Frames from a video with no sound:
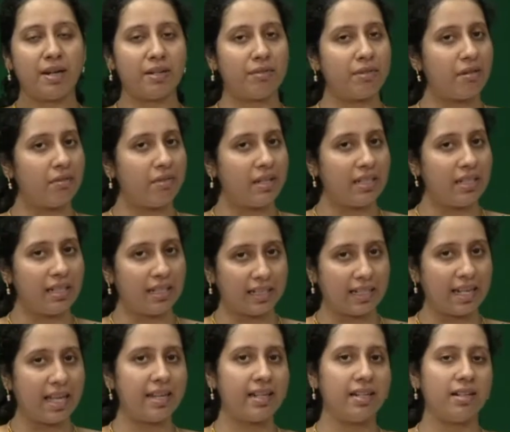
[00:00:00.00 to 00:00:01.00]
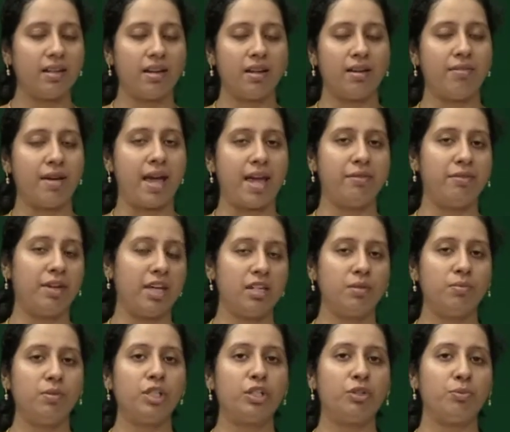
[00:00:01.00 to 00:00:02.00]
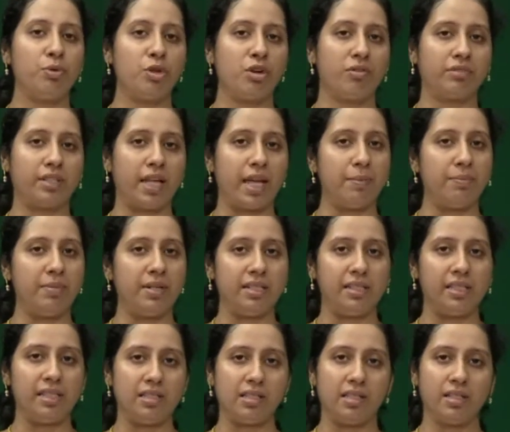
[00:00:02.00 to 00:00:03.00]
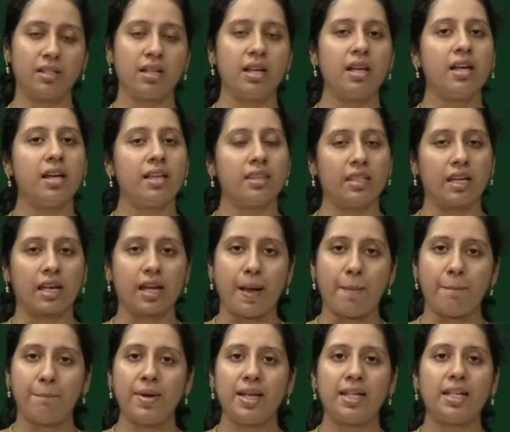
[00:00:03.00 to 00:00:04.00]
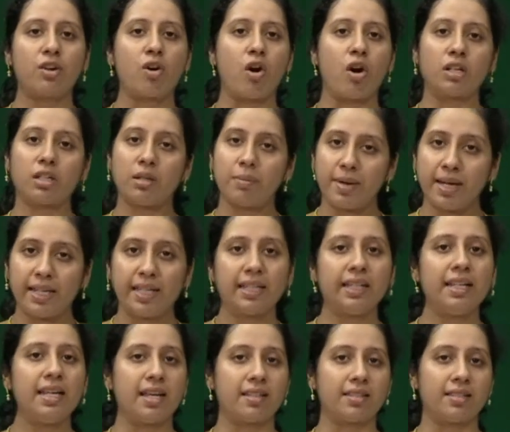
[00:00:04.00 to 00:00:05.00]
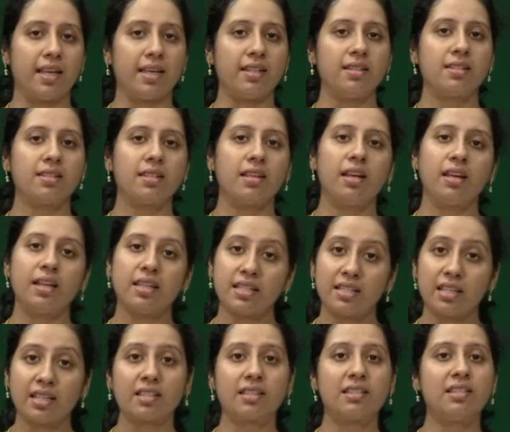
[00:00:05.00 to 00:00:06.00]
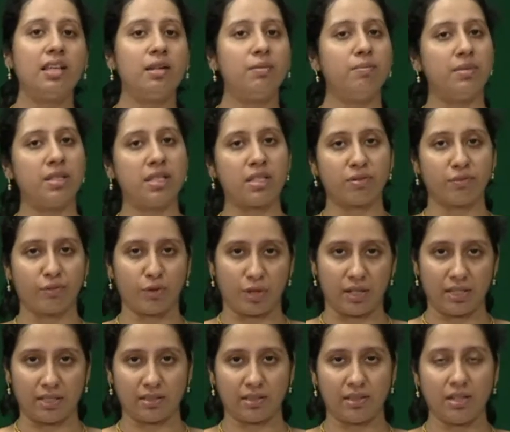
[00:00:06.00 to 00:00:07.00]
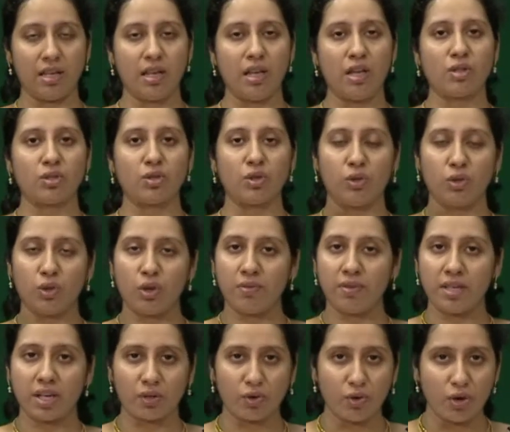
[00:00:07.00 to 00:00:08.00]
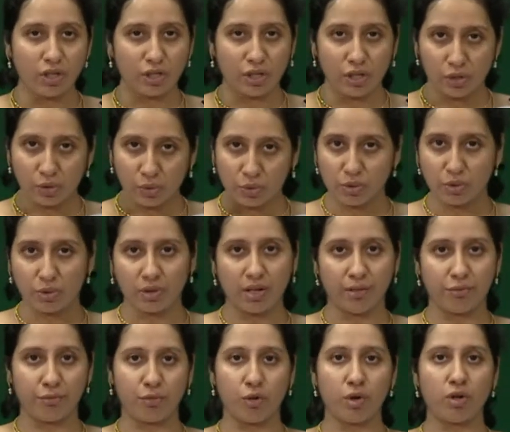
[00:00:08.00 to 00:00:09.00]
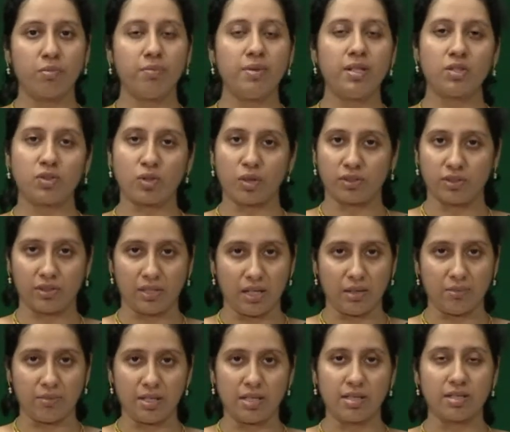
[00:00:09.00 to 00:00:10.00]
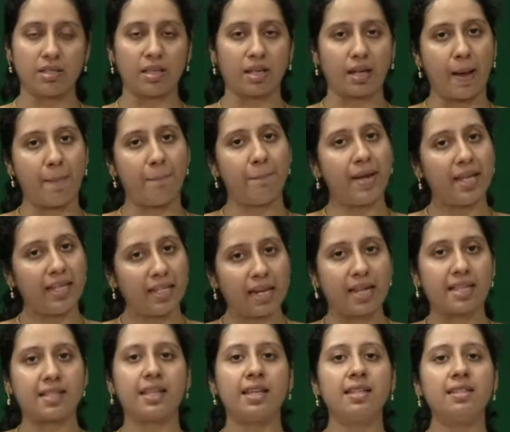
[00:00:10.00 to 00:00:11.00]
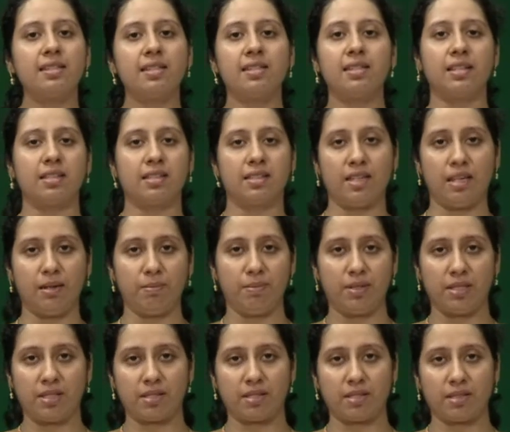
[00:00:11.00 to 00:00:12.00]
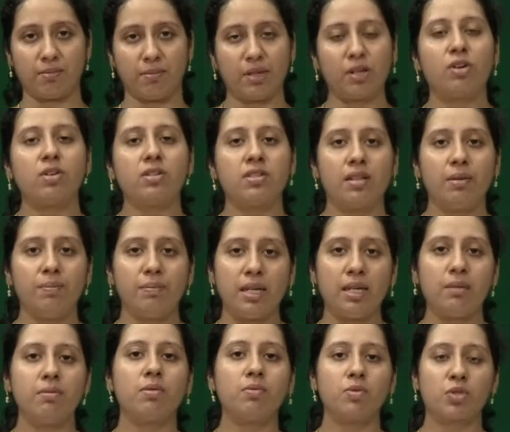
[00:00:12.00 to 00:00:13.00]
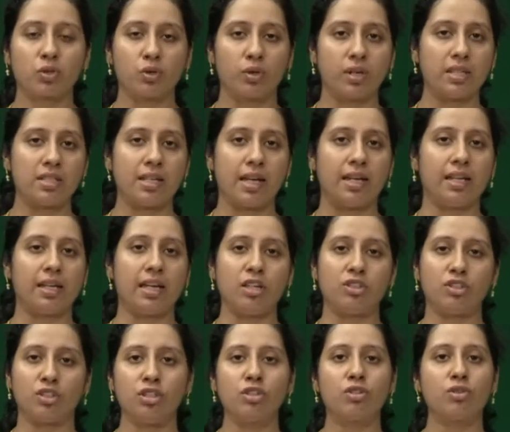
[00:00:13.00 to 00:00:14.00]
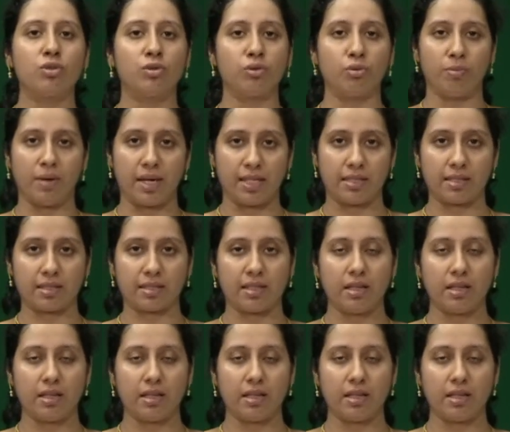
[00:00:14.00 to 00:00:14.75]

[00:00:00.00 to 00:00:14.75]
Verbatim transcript: when we declare a variable to be of type integer, the compiler automatically assigns 16 bits for it. So, though we are going to use only 4 bits or 3 bits, the compiler assigns 16 bits because the minimum storage allocation is 2 bytes.